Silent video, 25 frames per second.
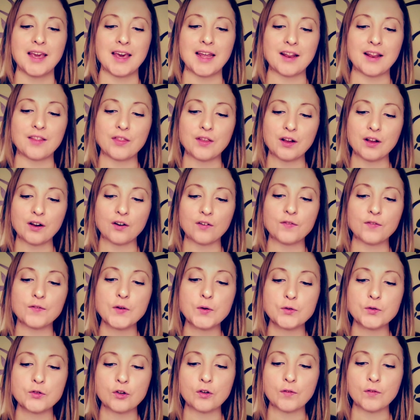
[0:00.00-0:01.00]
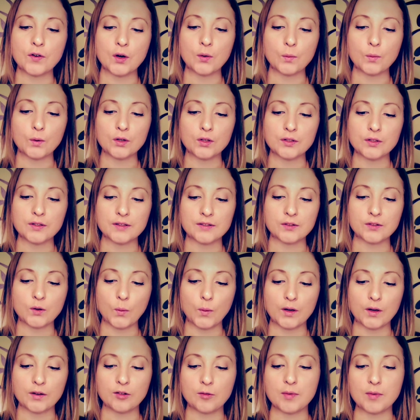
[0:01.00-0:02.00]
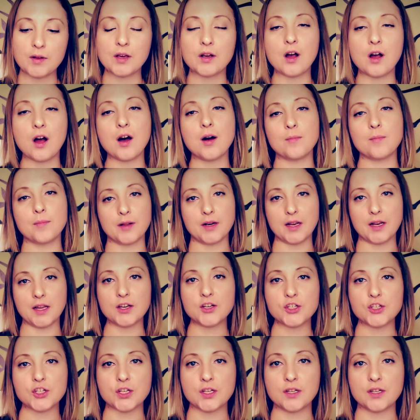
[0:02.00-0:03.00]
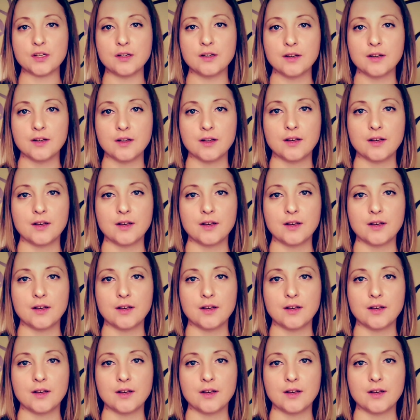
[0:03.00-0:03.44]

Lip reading: And I think our future of our world is going to be a combination